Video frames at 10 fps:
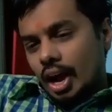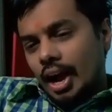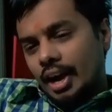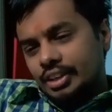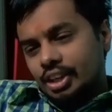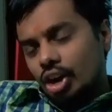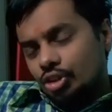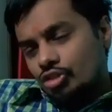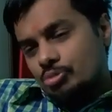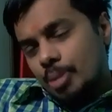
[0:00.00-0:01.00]
and a
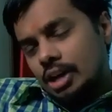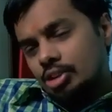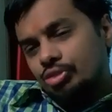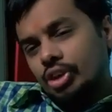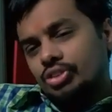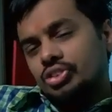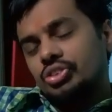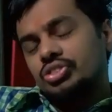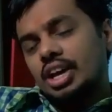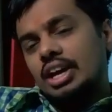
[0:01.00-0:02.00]
lot of malefics
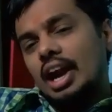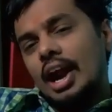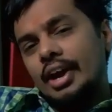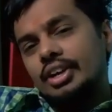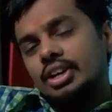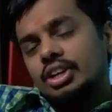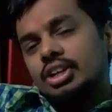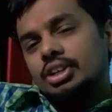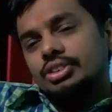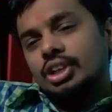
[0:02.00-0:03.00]
is there and
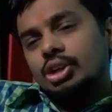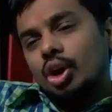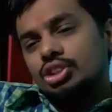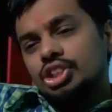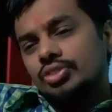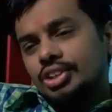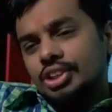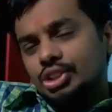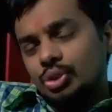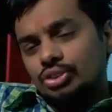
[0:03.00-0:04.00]
the
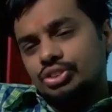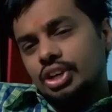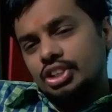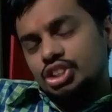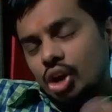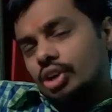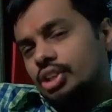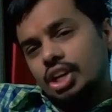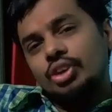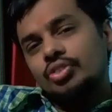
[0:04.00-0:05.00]
longevity shows a
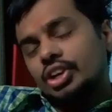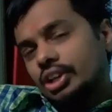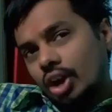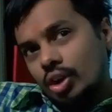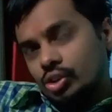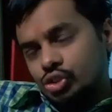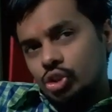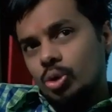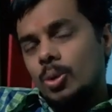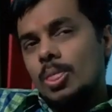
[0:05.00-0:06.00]
short lived, we can
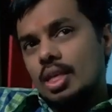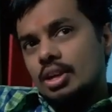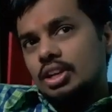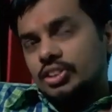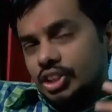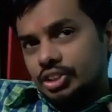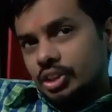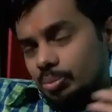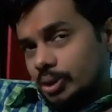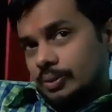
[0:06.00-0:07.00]
also
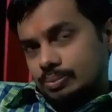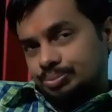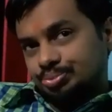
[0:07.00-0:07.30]
determine